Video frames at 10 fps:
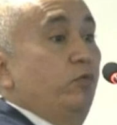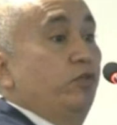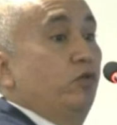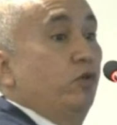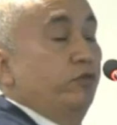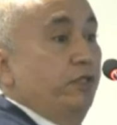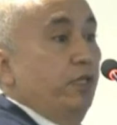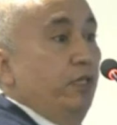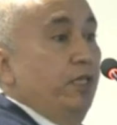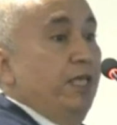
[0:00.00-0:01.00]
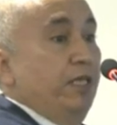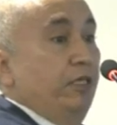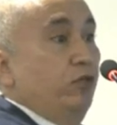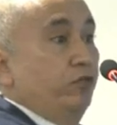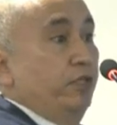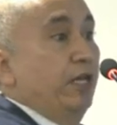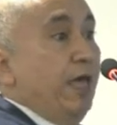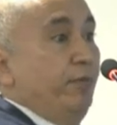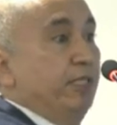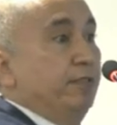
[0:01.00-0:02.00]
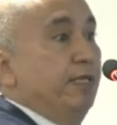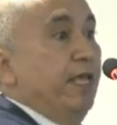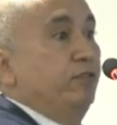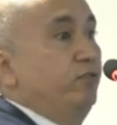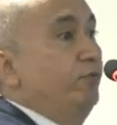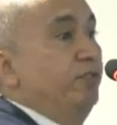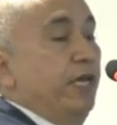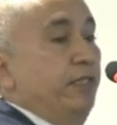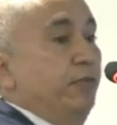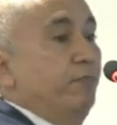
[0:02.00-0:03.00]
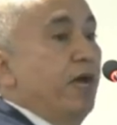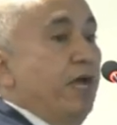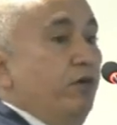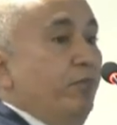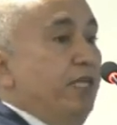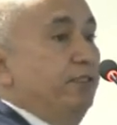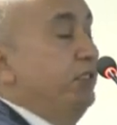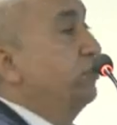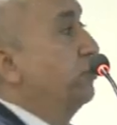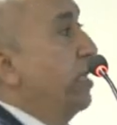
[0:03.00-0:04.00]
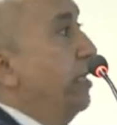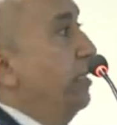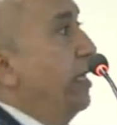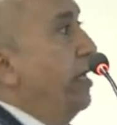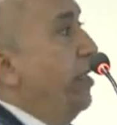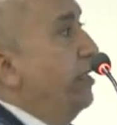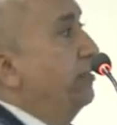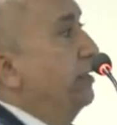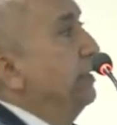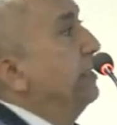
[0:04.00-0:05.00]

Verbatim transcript: with coastal in coastal habitats like subtidal environments, intertidal areas.